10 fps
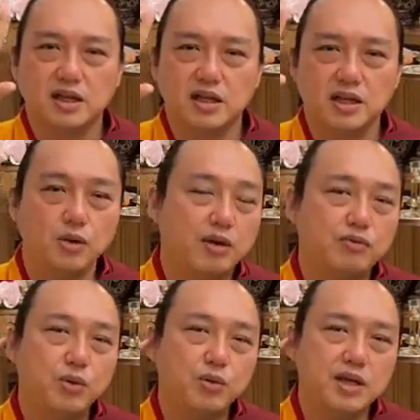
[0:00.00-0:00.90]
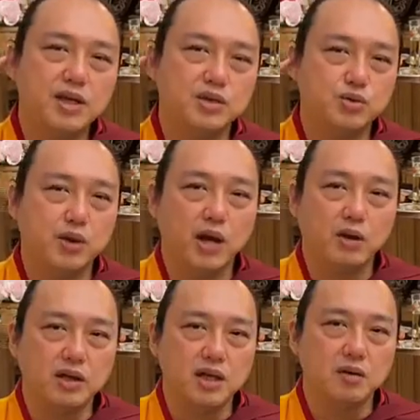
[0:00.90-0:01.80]
you have no ears, you cannot
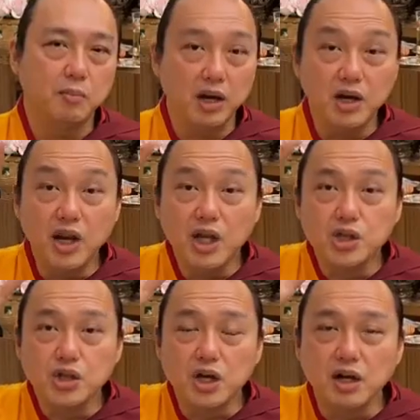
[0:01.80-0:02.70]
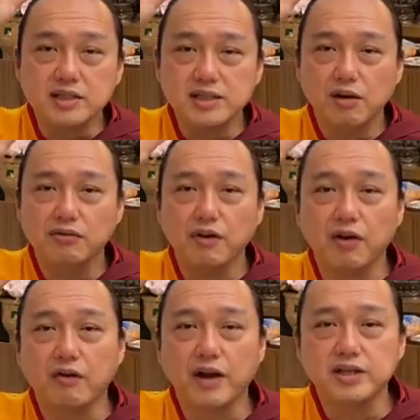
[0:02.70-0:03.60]
hear, but nature
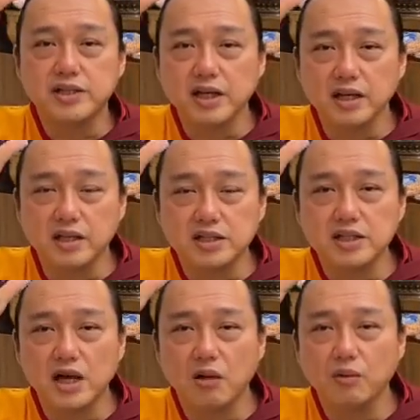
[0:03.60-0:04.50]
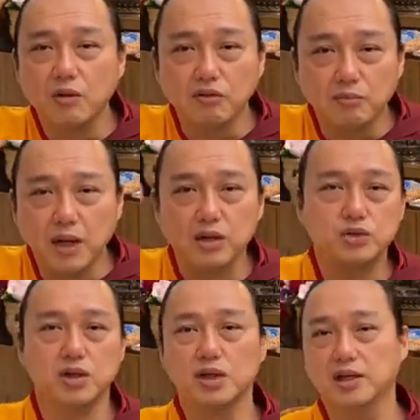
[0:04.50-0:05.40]
self-arising, the sound of
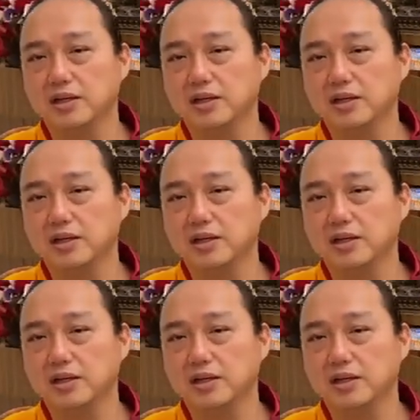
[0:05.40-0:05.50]
mantra